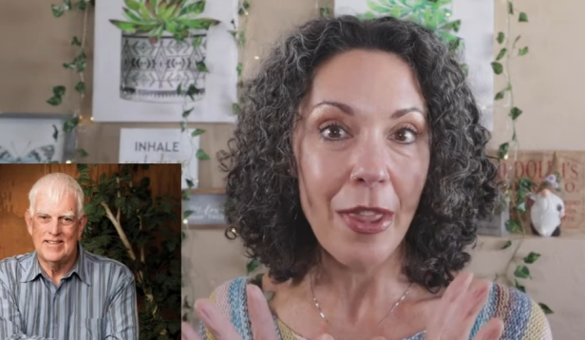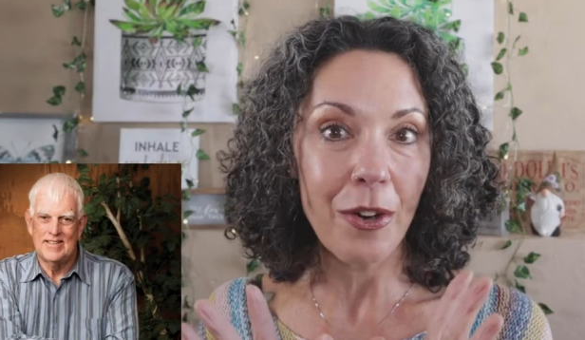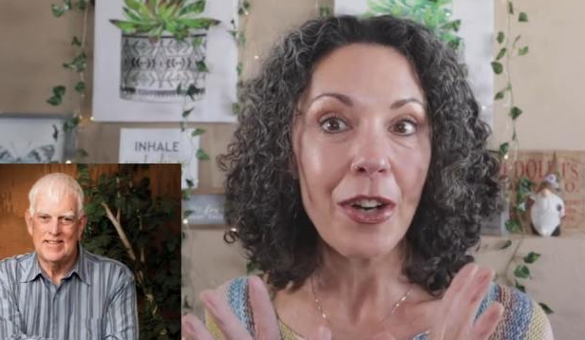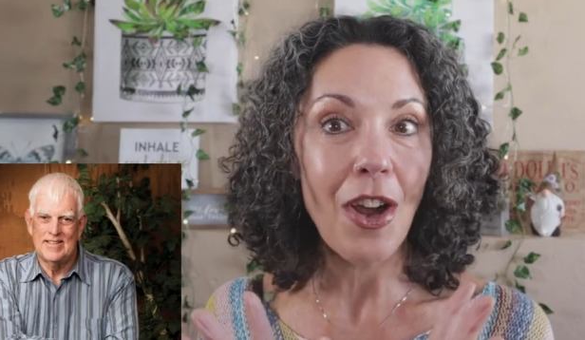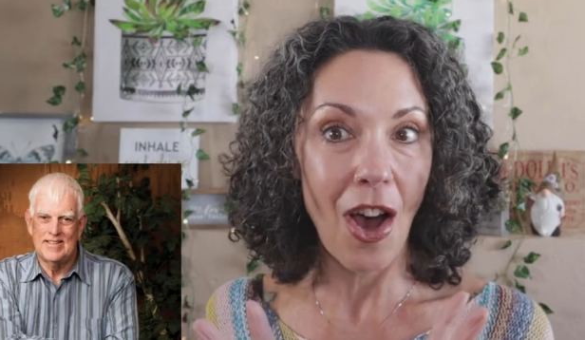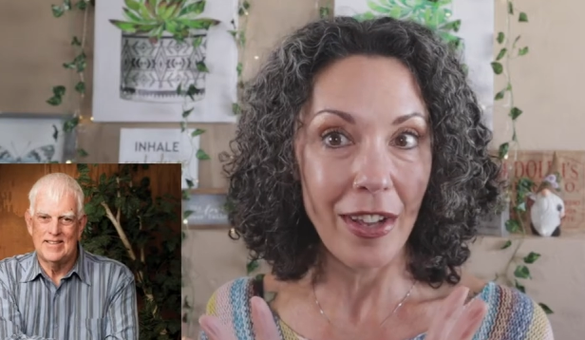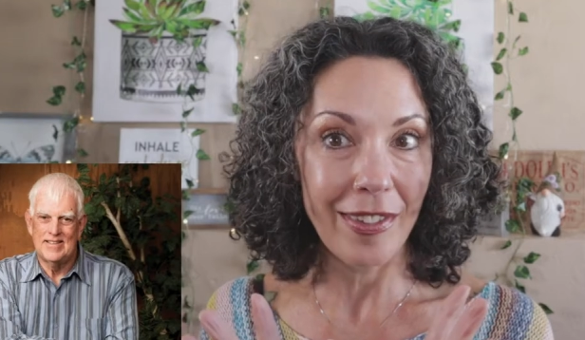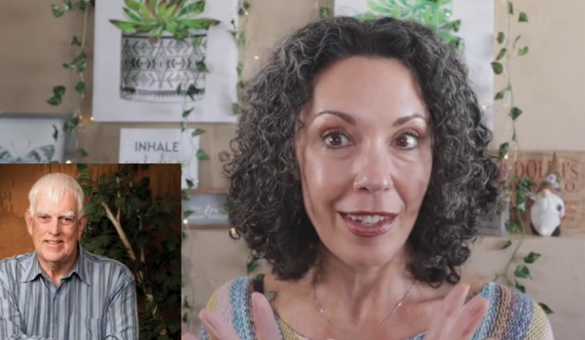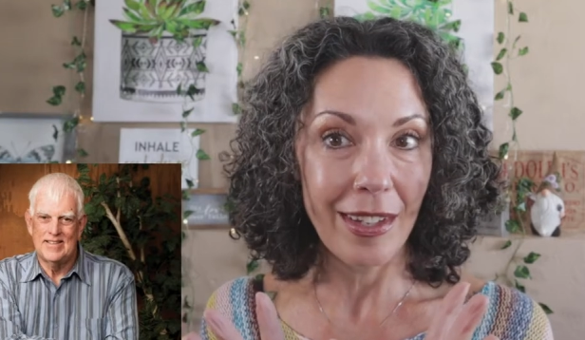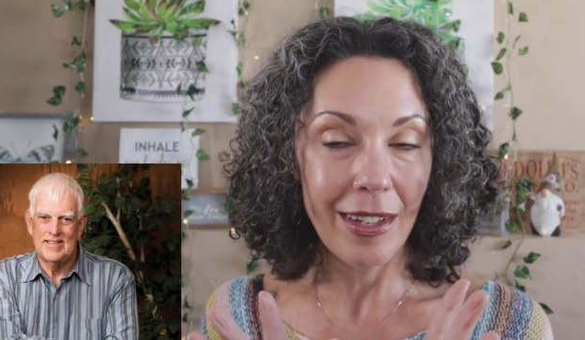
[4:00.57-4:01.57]
Speaker 1: whether or
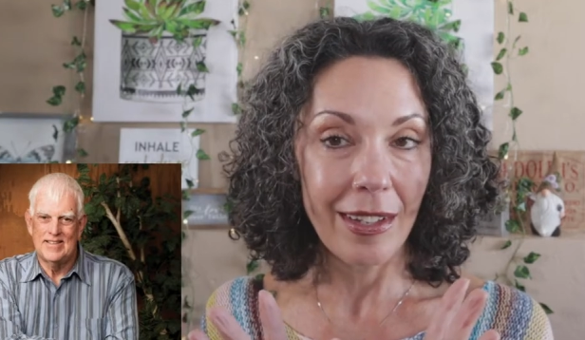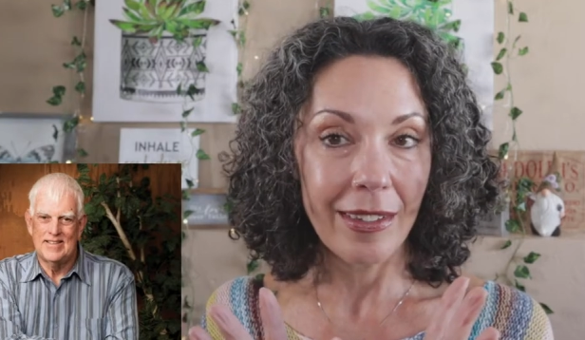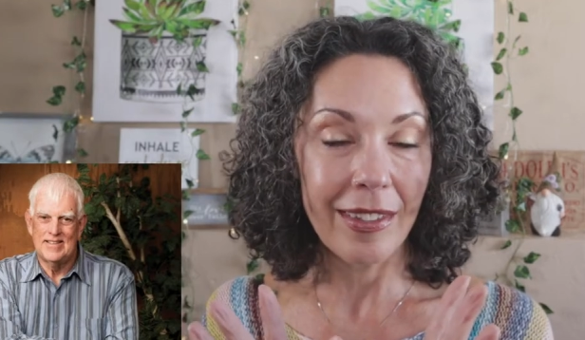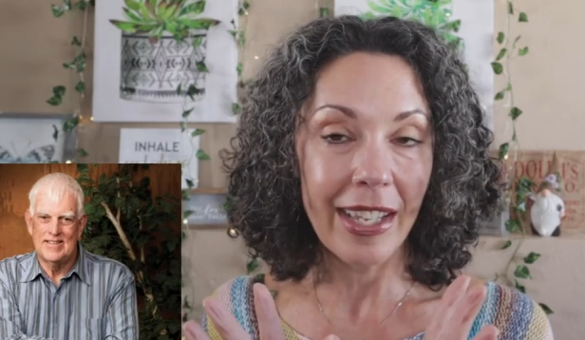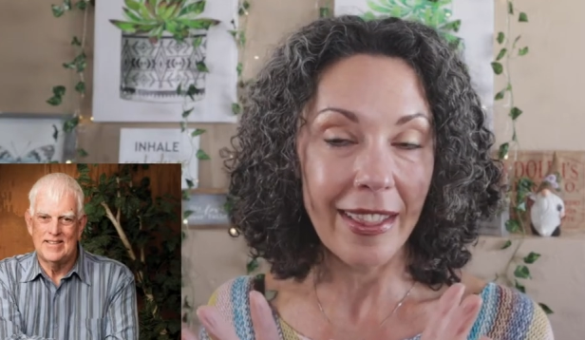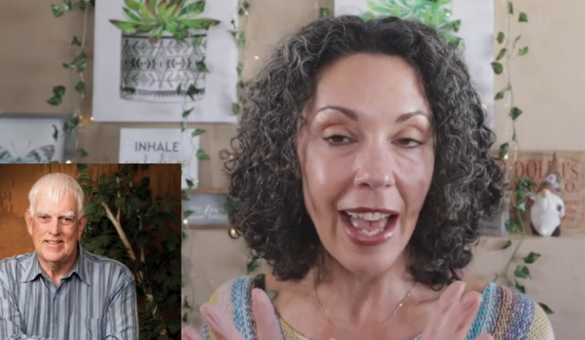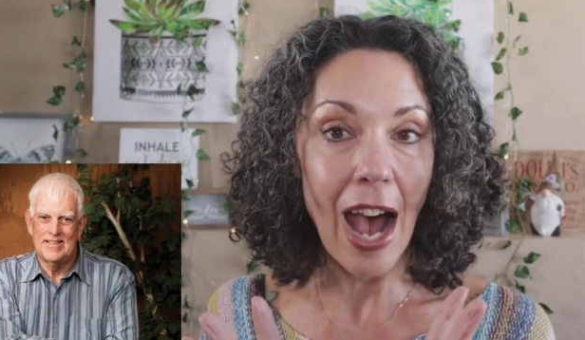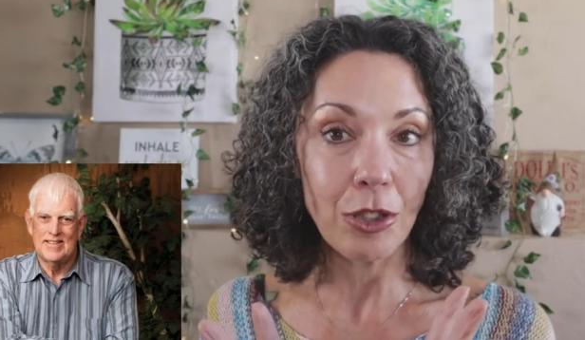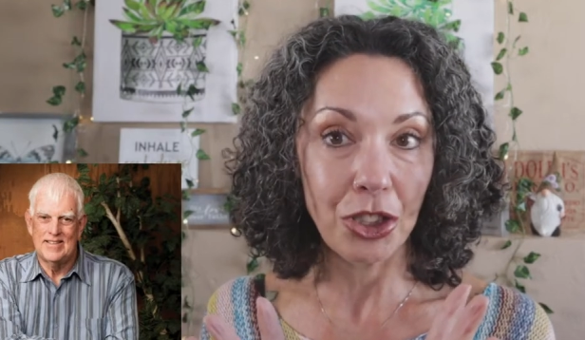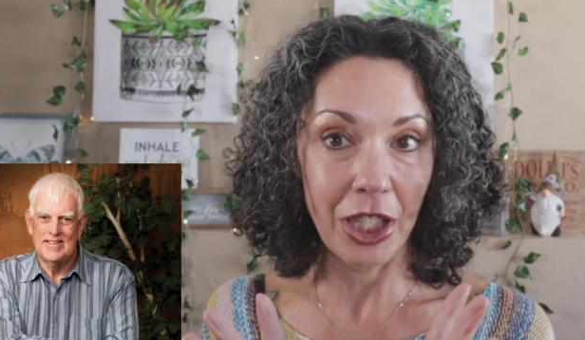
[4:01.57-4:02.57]
not to get the
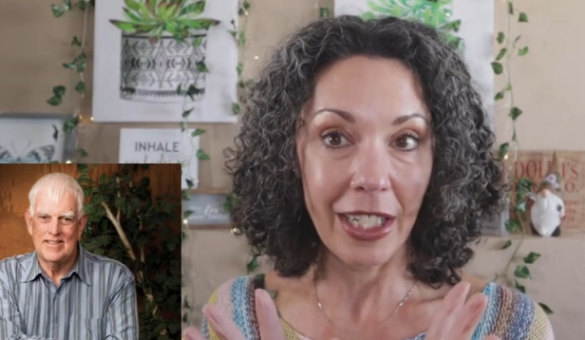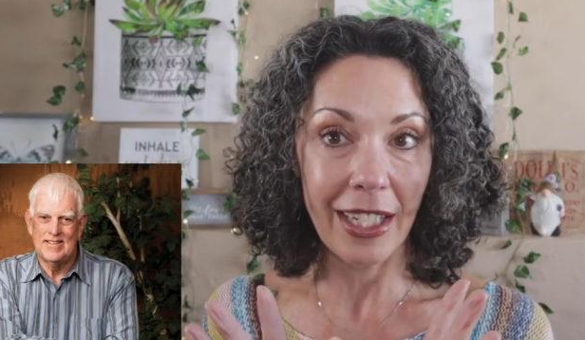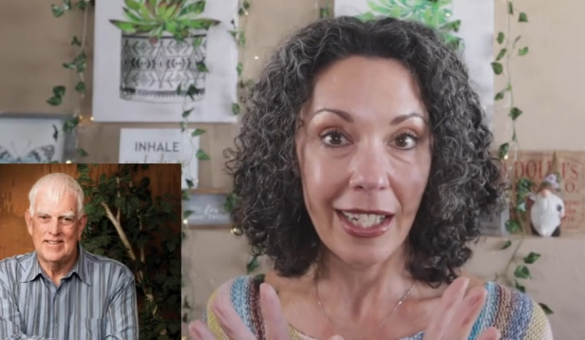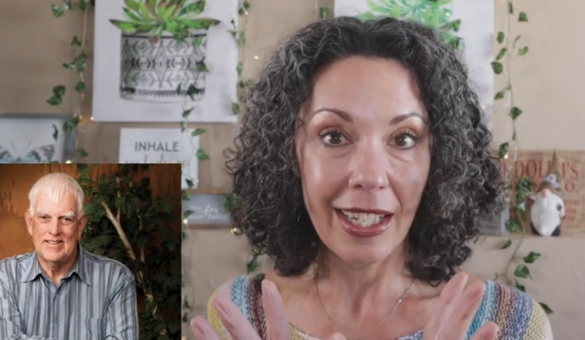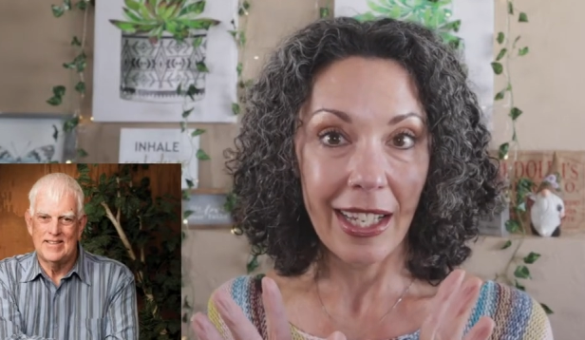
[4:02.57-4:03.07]
ouchie,